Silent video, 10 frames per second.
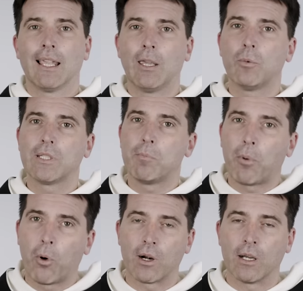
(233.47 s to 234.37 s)
It was
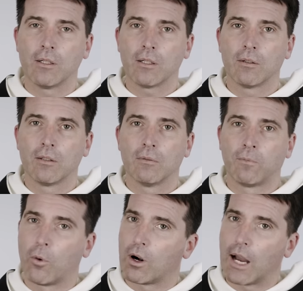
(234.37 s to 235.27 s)
important
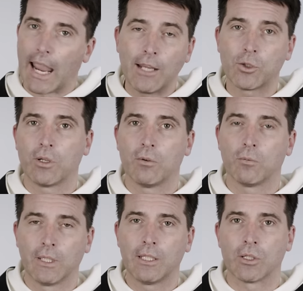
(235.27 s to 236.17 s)
for ancient
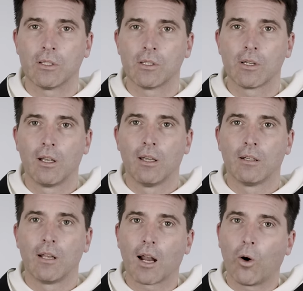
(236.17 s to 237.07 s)
religions
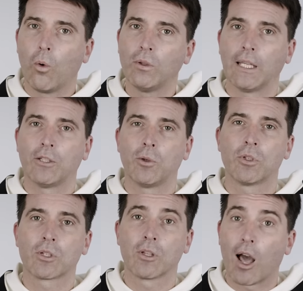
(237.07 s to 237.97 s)
not only to
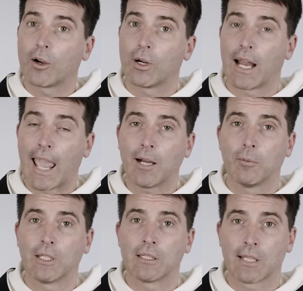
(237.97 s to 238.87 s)
slaughter an
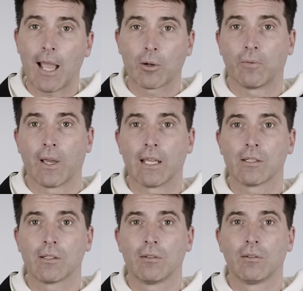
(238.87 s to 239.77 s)
animal in sacrifice,